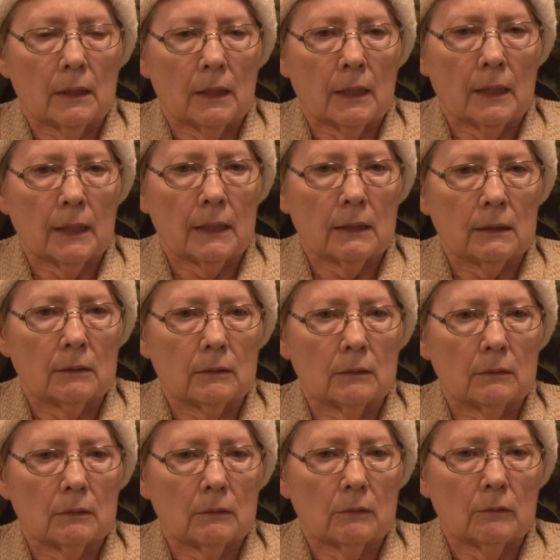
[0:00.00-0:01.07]
I
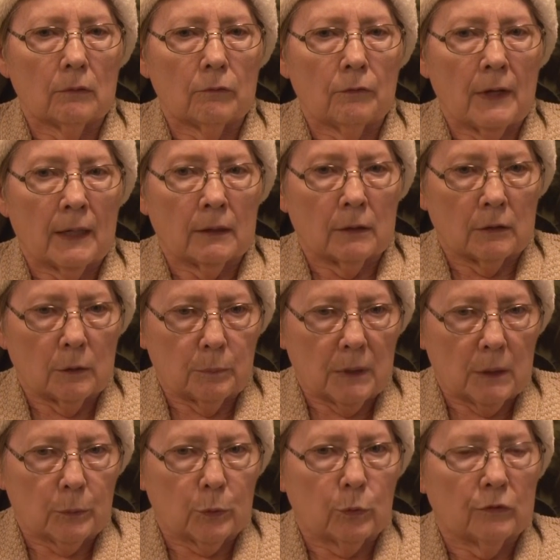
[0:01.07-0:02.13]
found that the
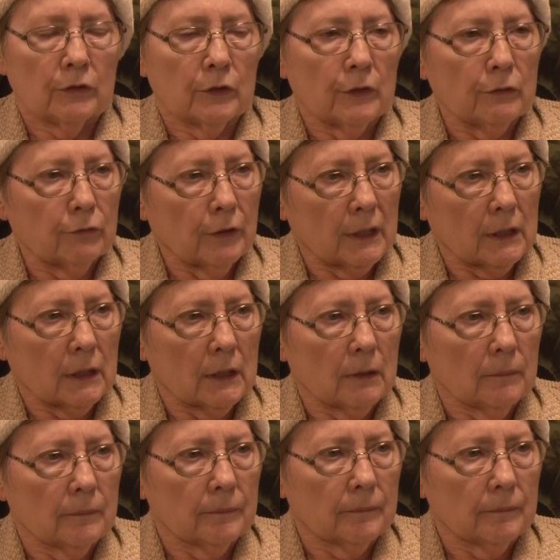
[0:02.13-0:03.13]
people were very friendly.